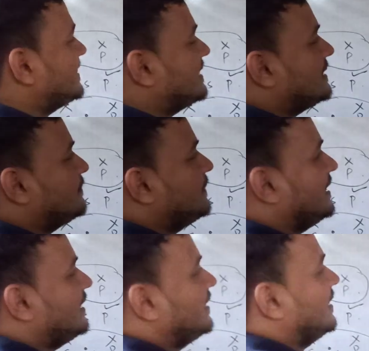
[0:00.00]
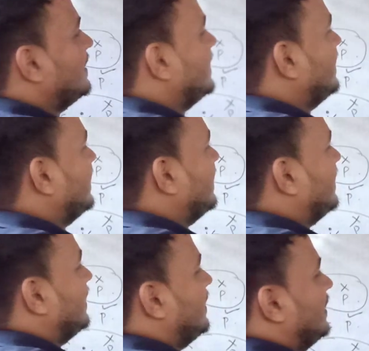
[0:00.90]
s is p.
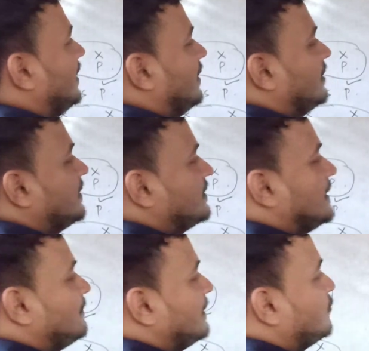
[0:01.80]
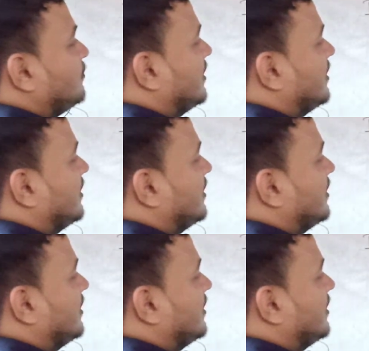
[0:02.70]
Simply move